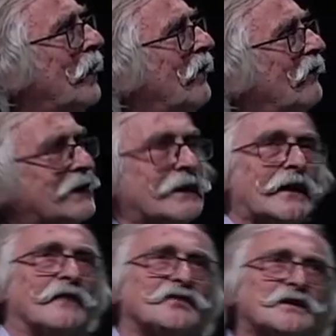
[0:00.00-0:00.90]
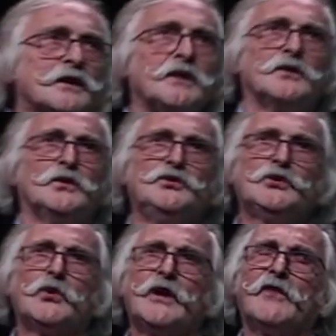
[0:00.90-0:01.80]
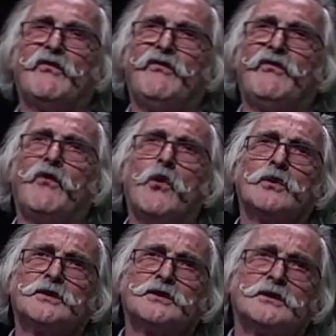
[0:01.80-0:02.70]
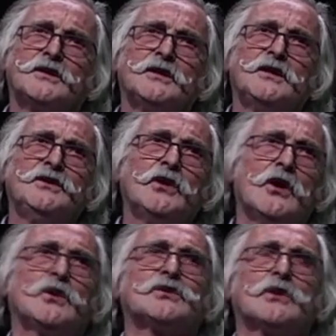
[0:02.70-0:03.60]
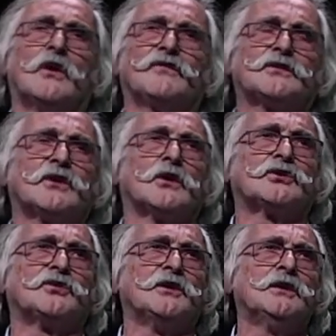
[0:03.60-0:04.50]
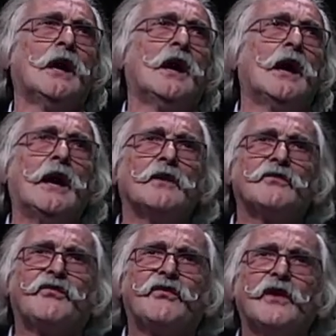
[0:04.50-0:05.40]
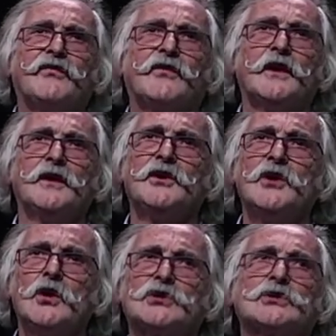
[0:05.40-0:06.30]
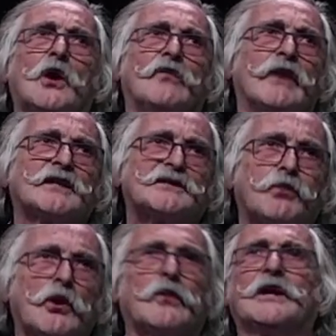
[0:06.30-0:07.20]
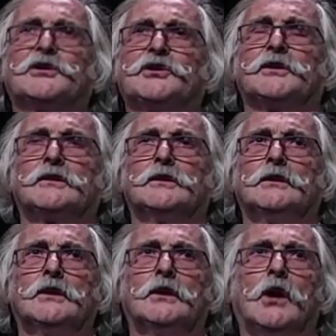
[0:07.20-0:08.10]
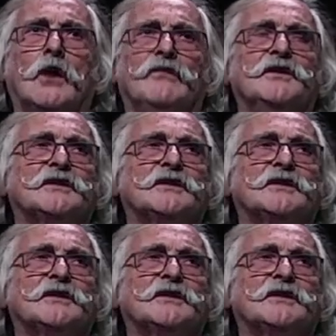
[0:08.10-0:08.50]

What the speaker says: that I have seen during 40 years of surgery and 15 years of exploration of this